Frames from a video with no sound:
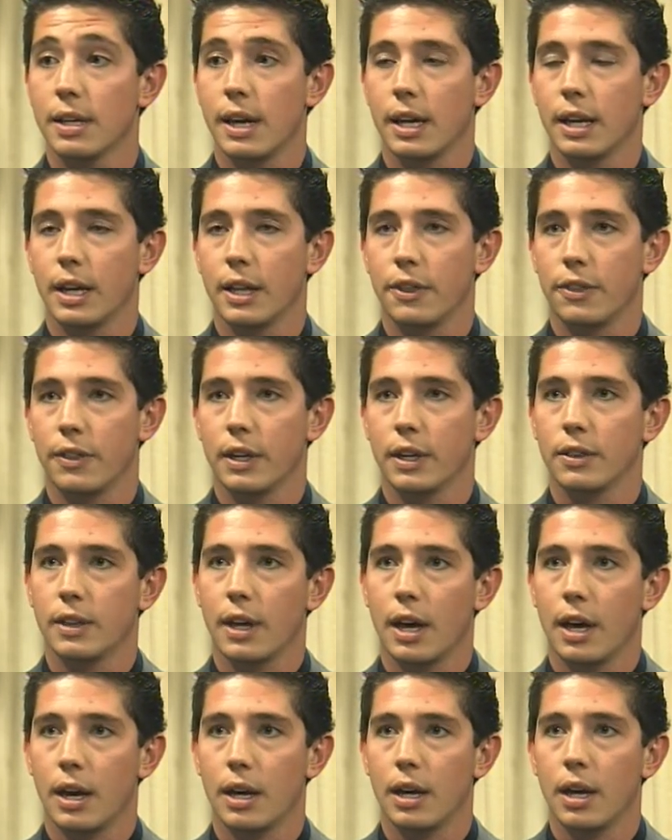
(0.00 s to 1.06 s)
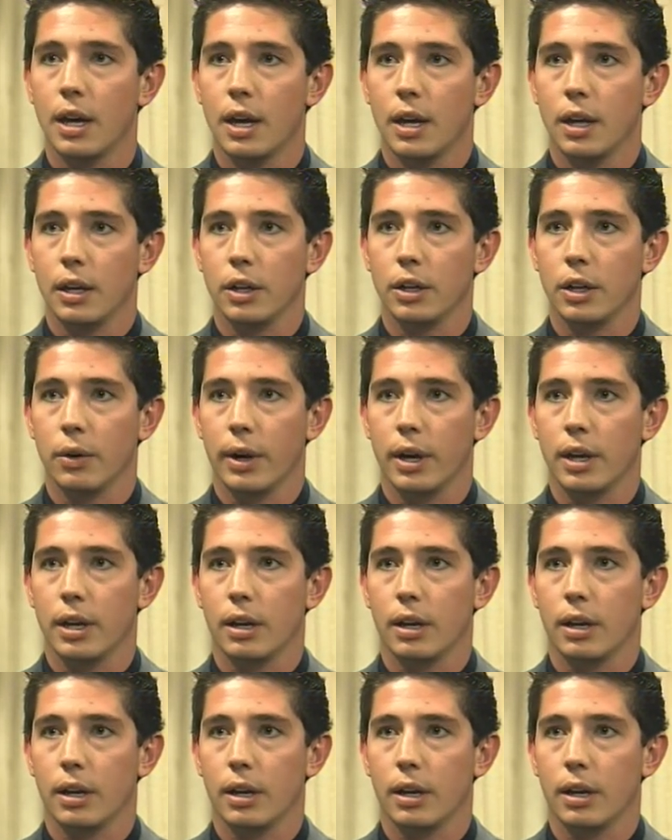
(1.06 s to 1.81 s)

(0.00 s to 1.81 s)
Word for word: Okay. And I think that, you know,